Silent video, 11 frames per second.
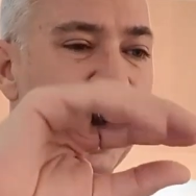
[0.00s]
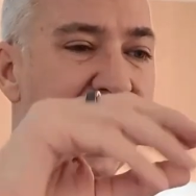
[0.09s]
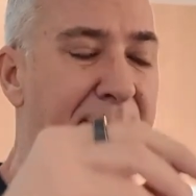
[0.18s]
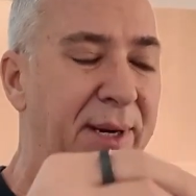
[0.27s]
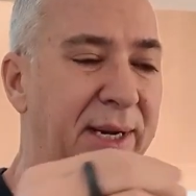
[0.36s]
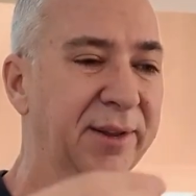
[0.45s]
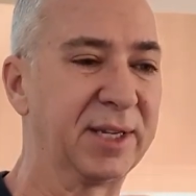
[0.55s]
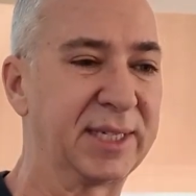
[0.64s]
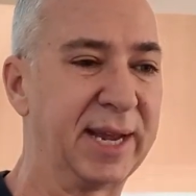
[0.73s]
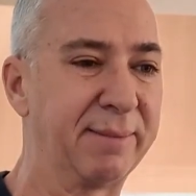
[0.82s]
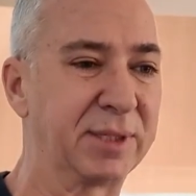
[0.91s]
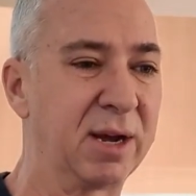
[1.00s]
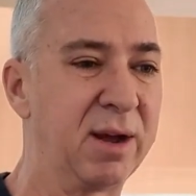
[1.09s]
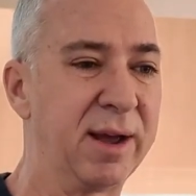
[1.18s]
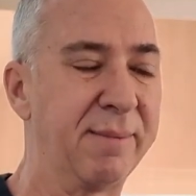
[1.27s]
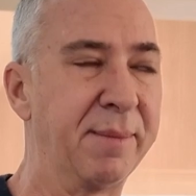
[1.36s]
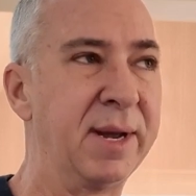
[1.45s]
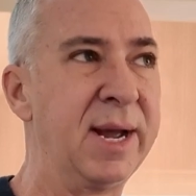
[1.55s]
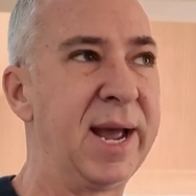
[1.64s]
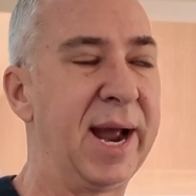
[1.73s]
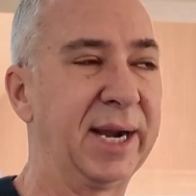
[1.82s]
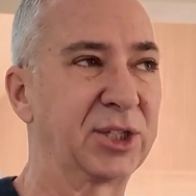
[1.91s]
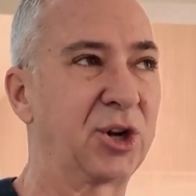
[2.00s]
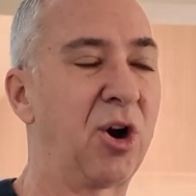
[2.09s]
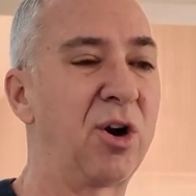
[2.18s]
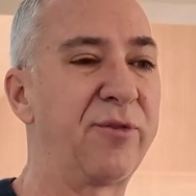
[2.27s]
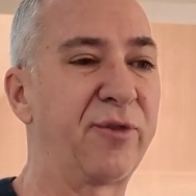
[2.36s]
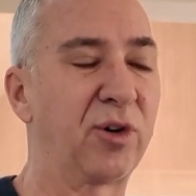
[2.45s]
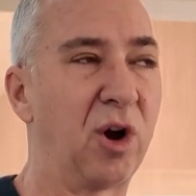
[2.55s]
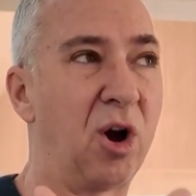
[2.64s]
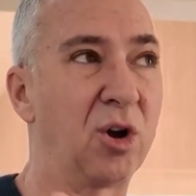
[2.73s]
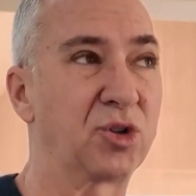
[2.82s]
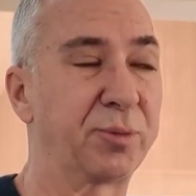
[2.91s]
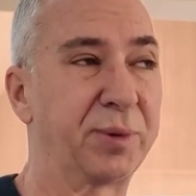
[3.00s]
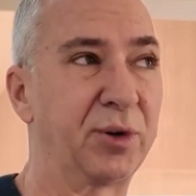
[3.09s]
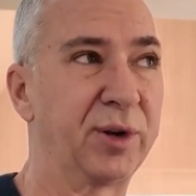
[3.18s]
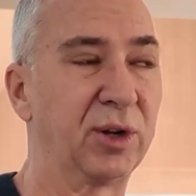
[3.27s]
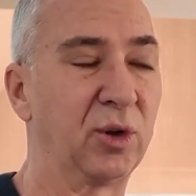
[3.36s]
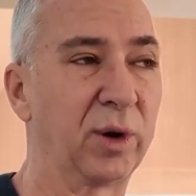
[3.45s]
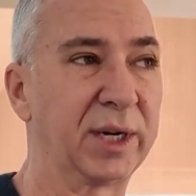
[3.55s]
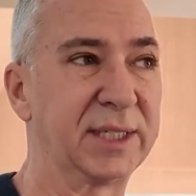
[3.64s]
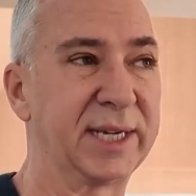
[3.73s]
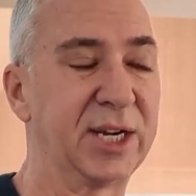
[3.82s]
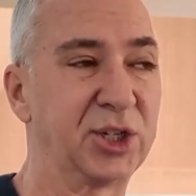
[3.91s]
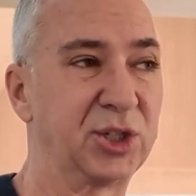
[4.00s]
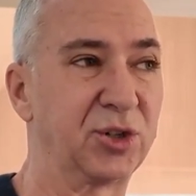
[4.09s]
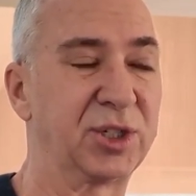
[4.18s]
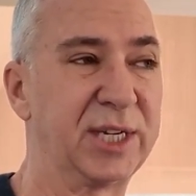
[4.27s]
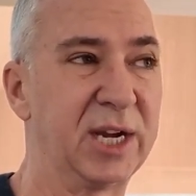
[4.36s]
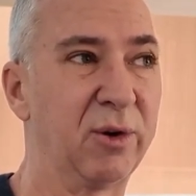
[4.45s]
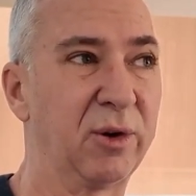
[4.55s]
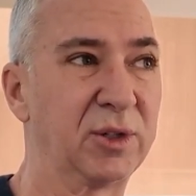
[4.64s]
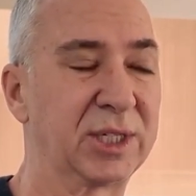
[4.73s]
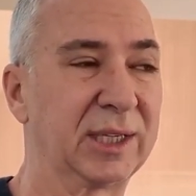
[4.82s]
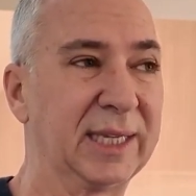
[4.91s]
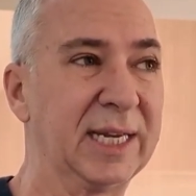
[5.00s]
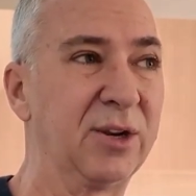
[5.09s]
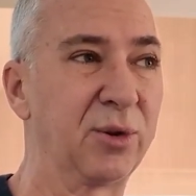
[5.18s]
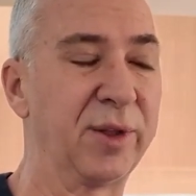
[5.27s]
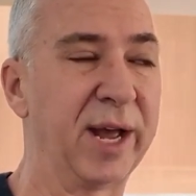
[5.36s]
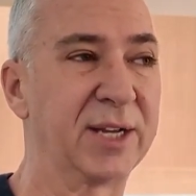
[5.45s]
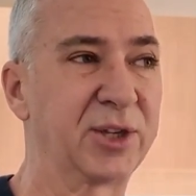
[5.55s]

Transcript: happening at the same time. And it's hard for entrepreneurial organizations or COOs to lead through that.